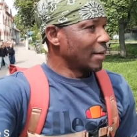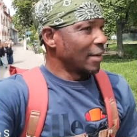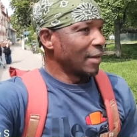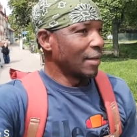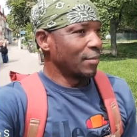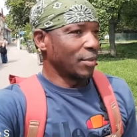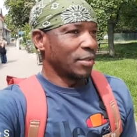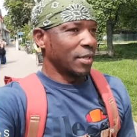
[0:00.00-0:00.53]

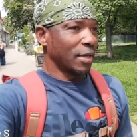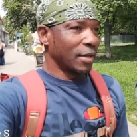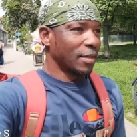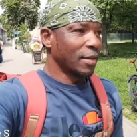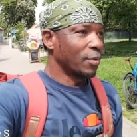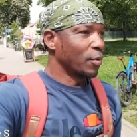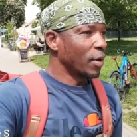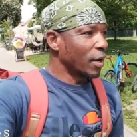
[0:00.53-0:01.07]
let me check
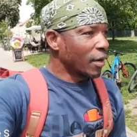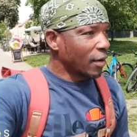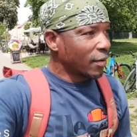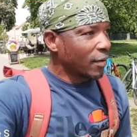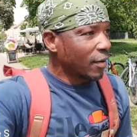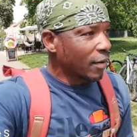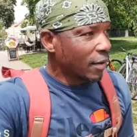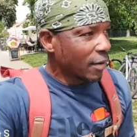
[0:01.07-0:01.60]
where.
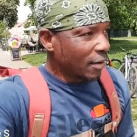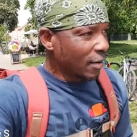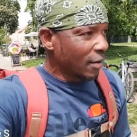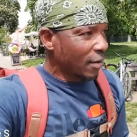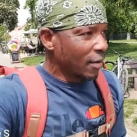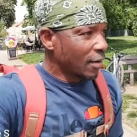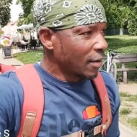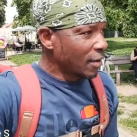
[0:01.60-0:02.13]

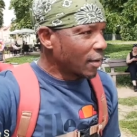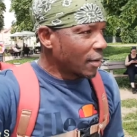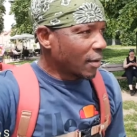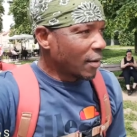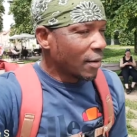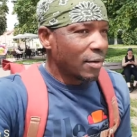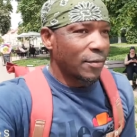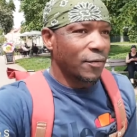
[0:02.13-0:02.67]

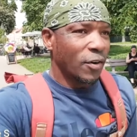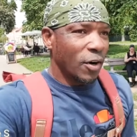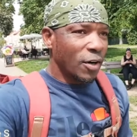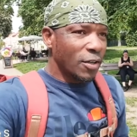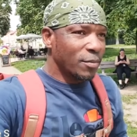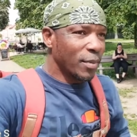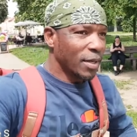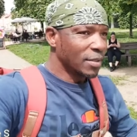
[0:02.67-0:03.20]
Look for
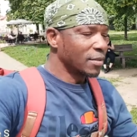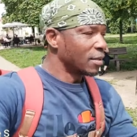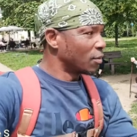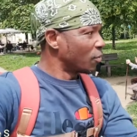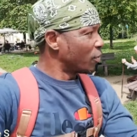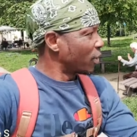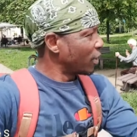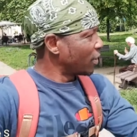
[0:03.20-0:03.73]
automat
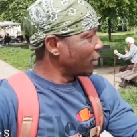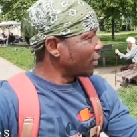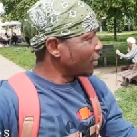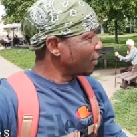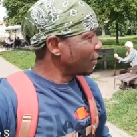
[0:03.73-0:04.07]
somewhere here.